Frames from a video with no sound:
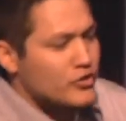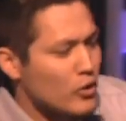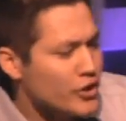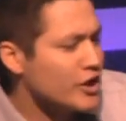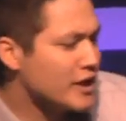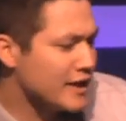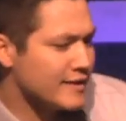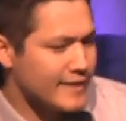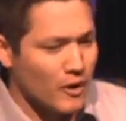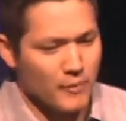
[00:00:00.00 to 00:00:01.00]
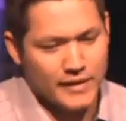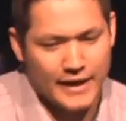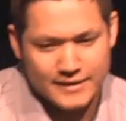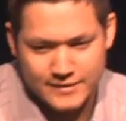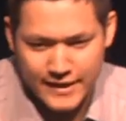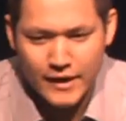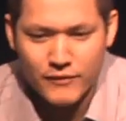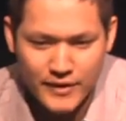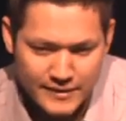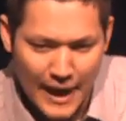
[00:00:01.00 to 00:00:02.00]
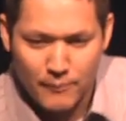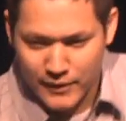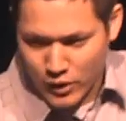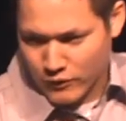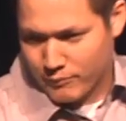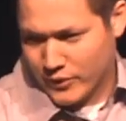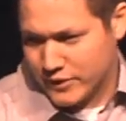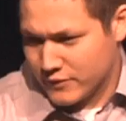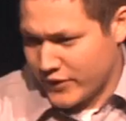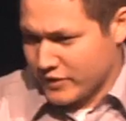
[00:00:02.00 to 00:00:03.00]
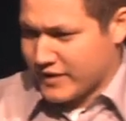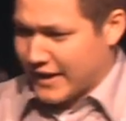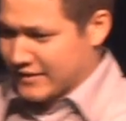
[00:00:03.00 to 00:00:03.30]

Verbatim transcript: so you're going to tell me that instead of this happening over billions of years, that